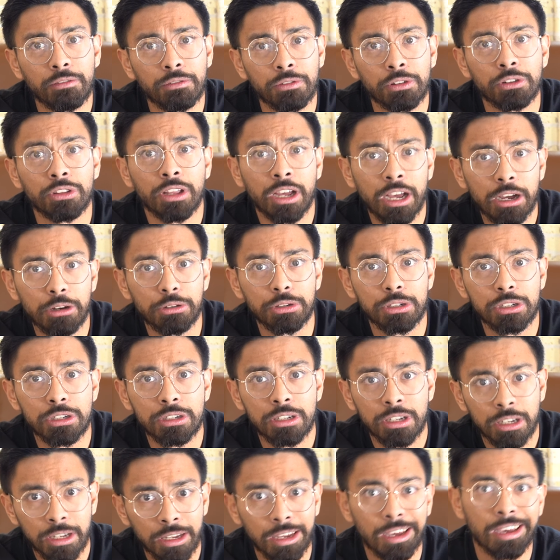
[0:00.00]
for the house?
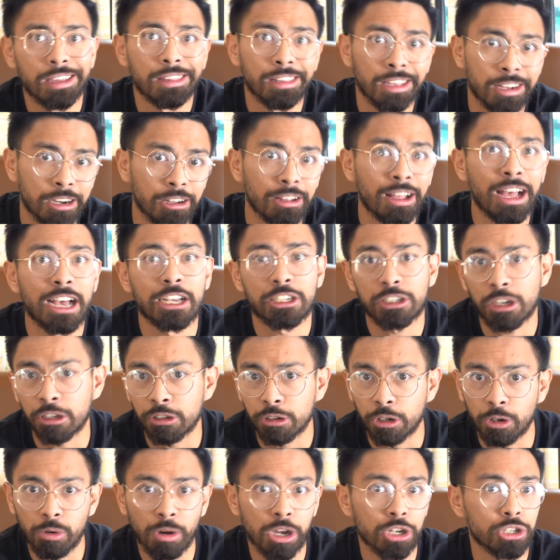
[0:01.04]
And then I'll ask
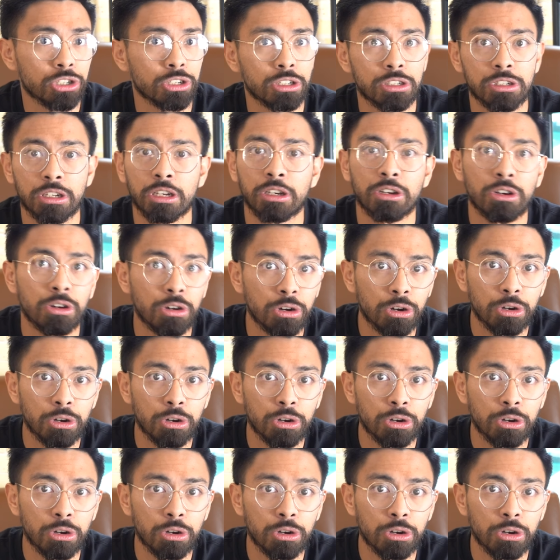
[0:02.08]
other questions like,